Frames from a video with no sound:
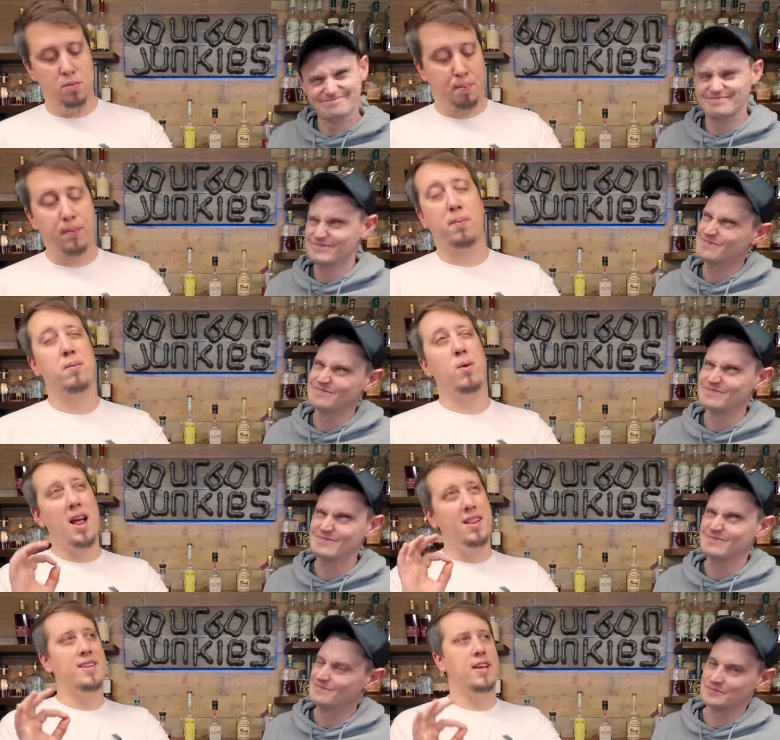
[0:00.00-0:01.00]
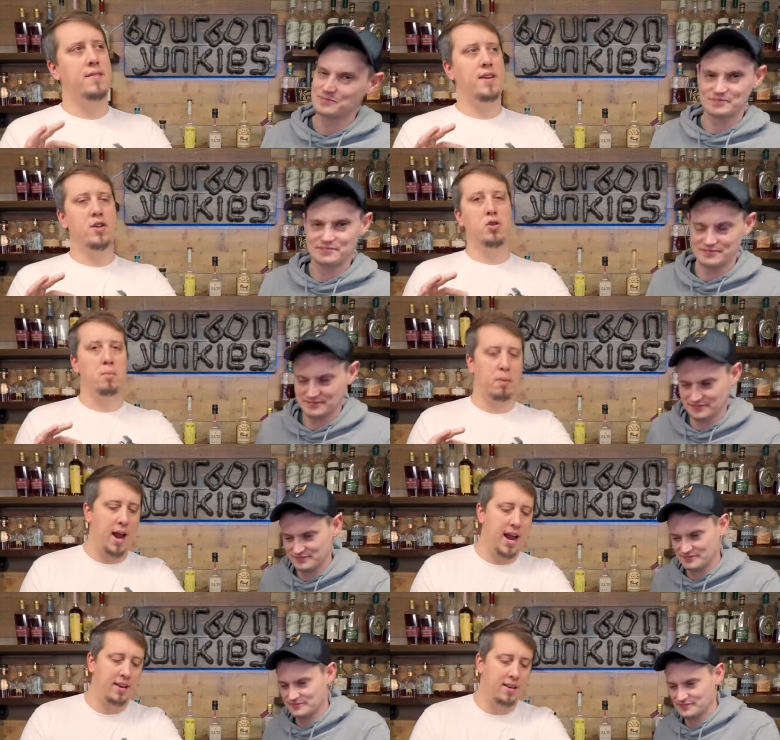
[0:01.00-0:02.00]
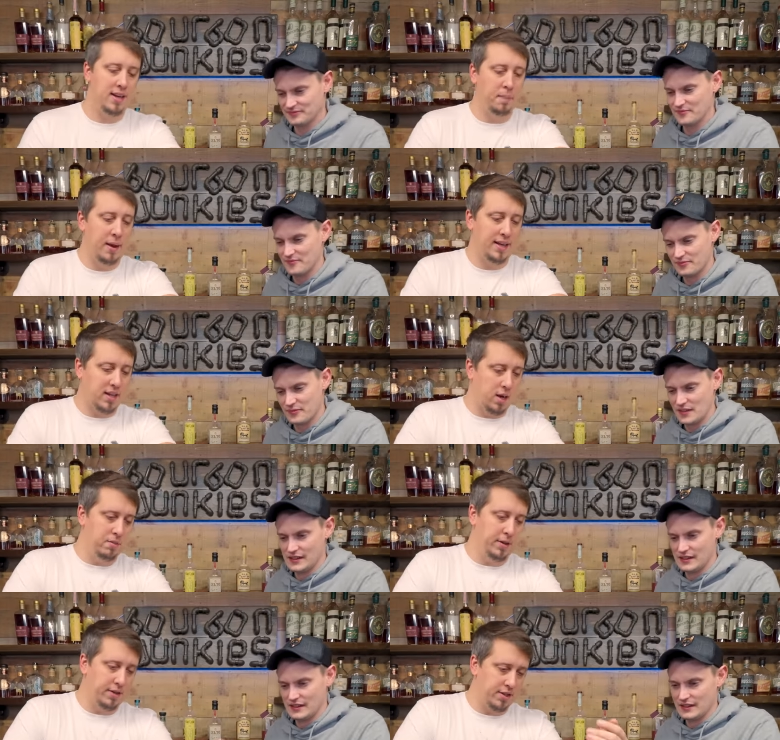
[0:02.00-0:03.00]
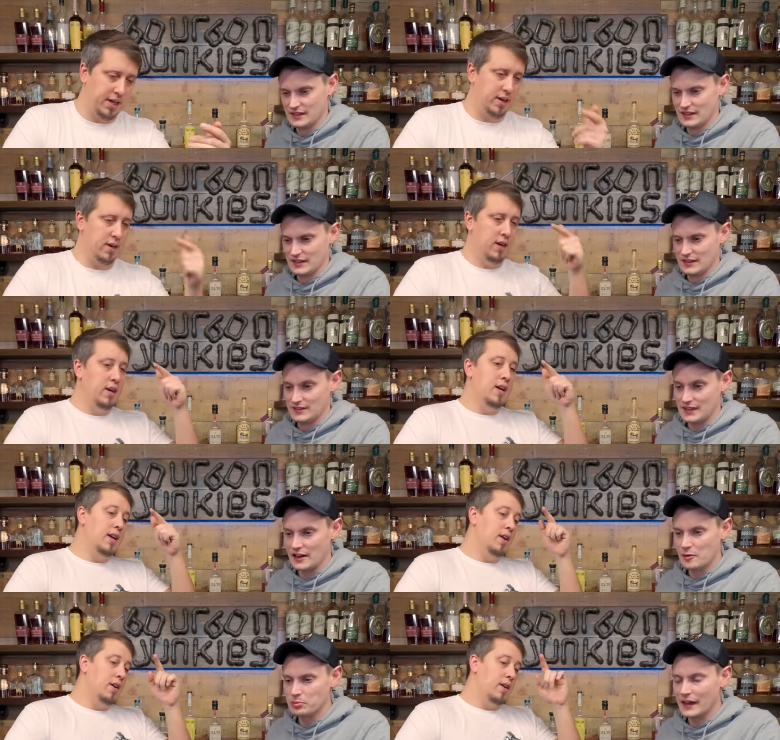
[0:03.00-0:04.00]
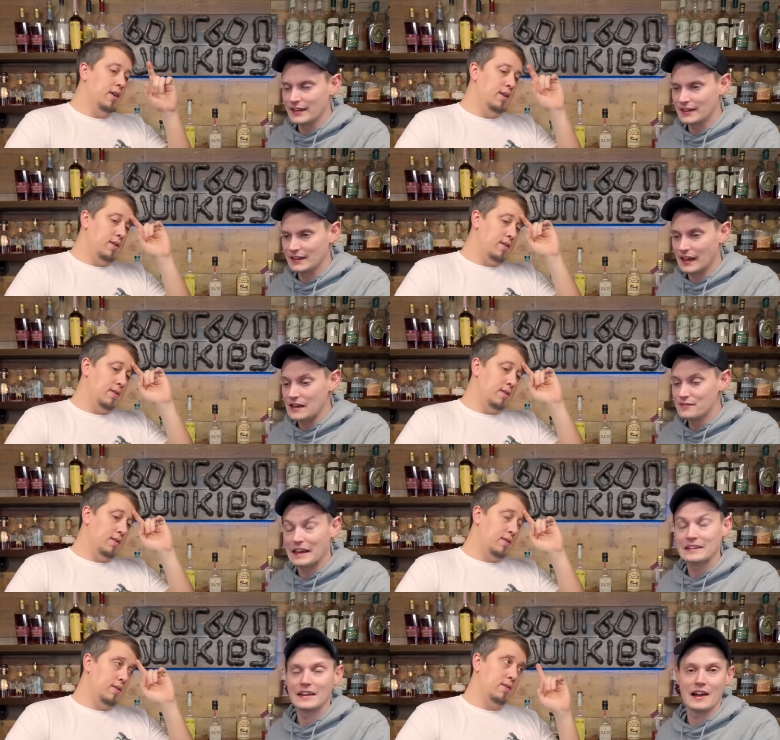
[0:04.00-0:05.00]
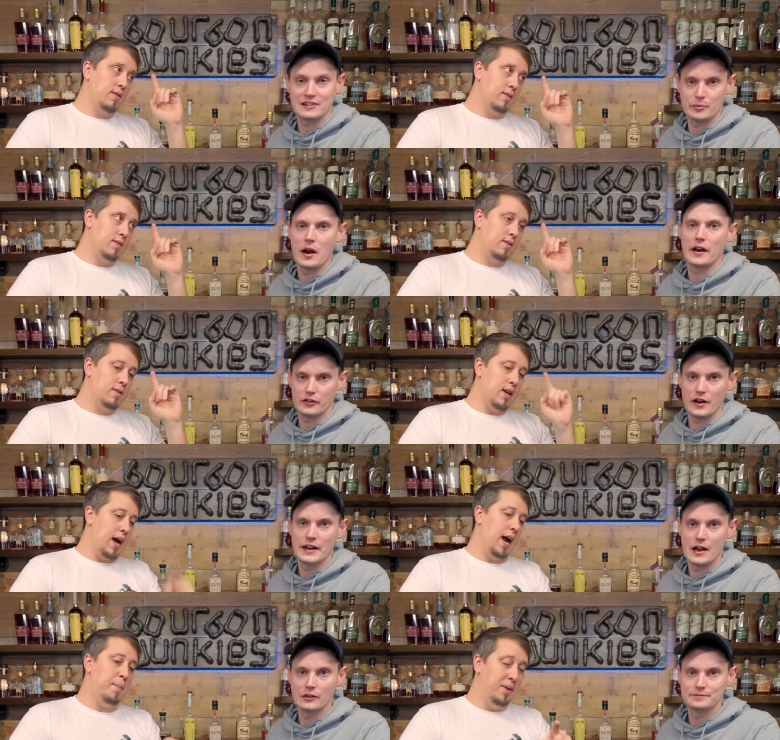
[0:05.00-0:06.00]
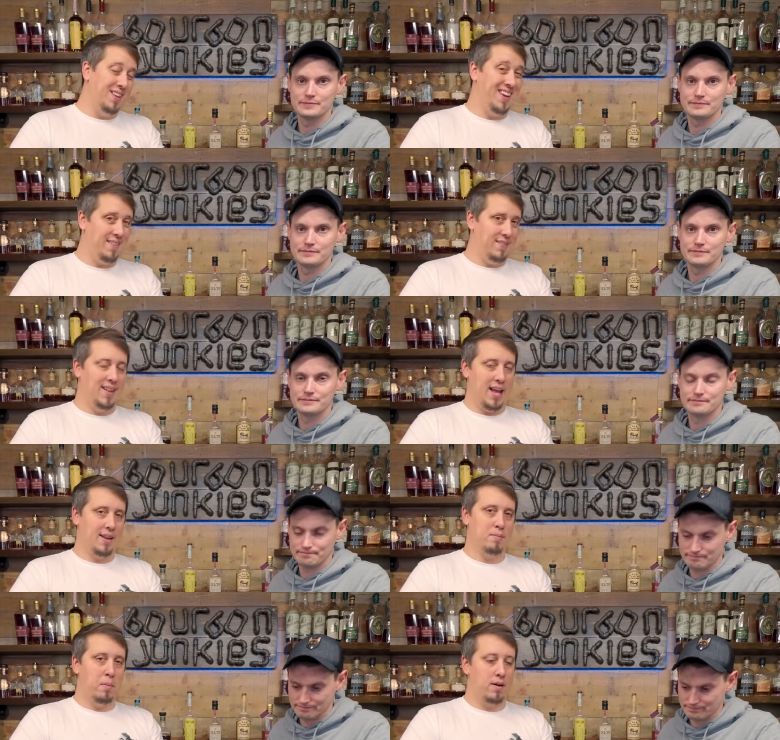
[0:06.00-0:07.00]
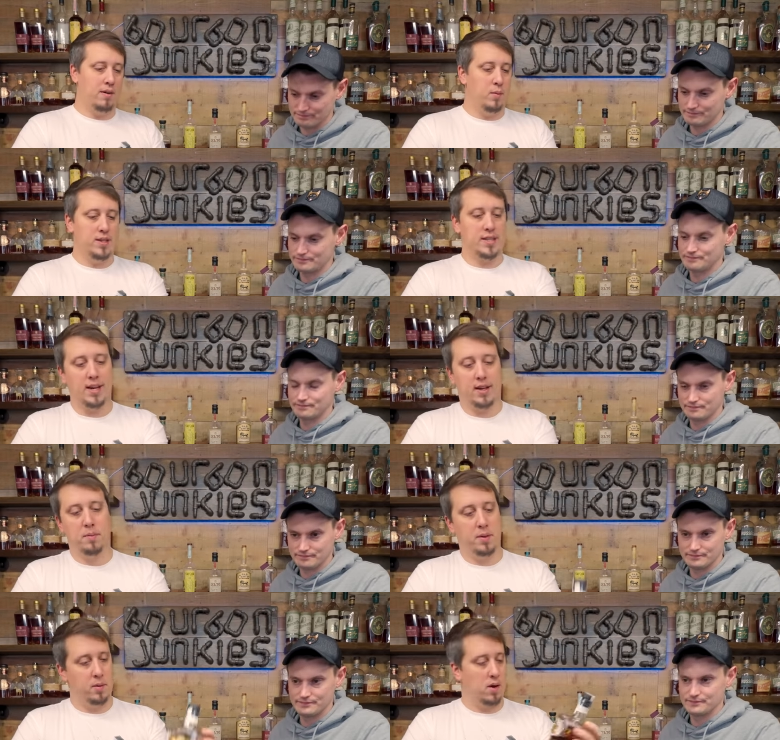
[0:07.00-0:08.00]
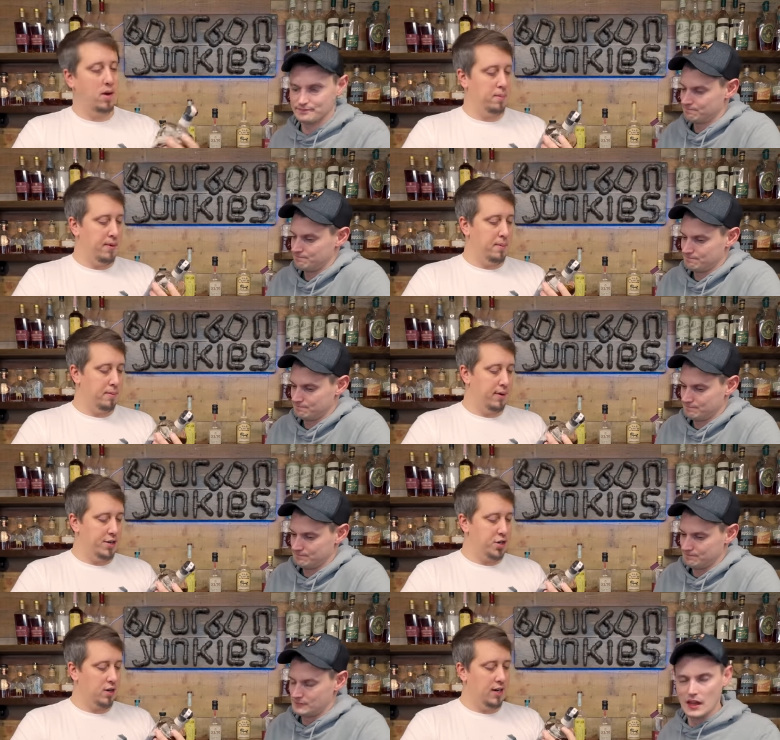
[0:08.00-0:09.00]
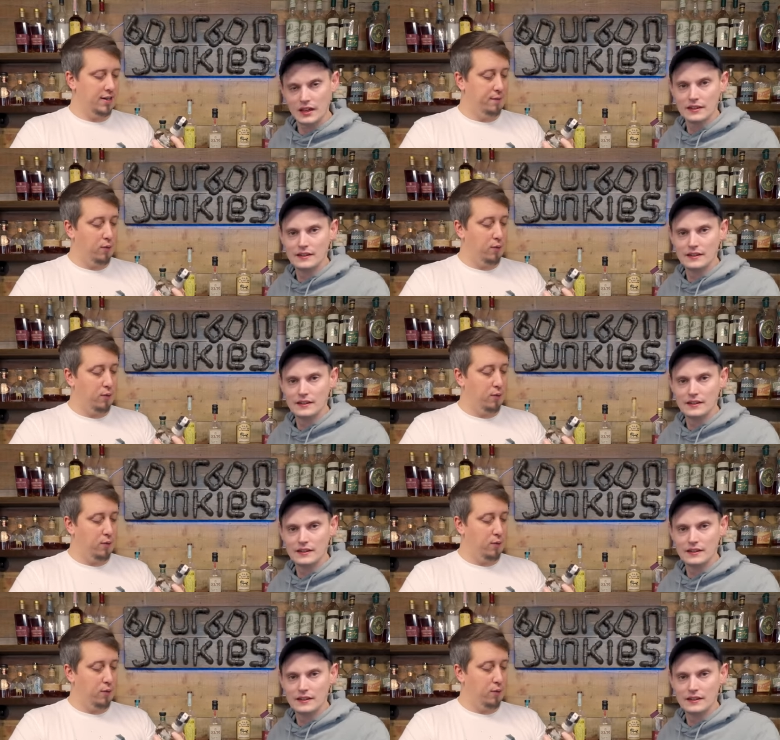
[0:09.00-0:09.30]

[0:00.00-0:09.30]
Speaker 1: Relatively new brand in the past couple of years here.
Speaker 2: They are blending a fantastic product right
Speaker 1: now. I believe that that's Barton whiskey. It could be wrong, but I'm pretty sure. It's